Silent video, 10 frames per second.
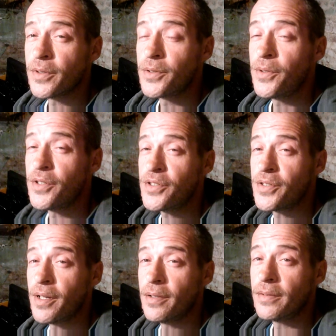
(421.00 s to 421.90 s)
to the
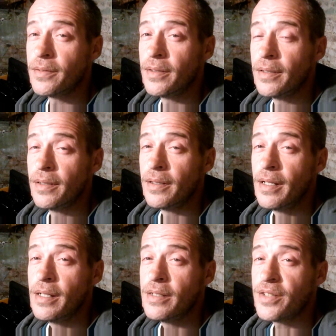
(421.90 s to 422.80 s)
cell,
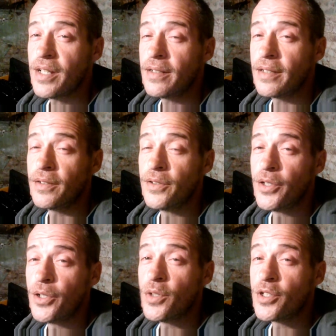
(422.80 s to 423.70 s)
saying that the
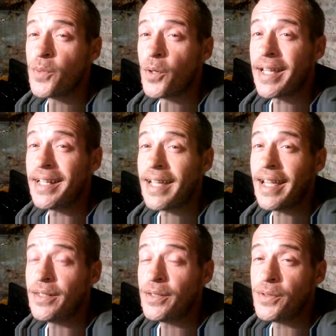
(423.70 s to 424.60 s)
two would smoke a
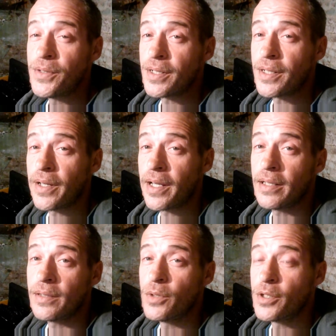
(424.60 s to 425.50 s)
K2 cigarette,
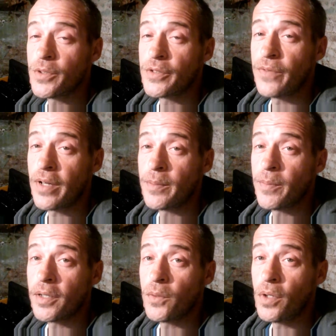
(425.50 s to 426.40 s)
which was fake
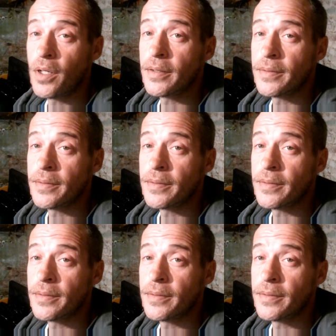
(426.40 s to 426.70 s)
marijuana.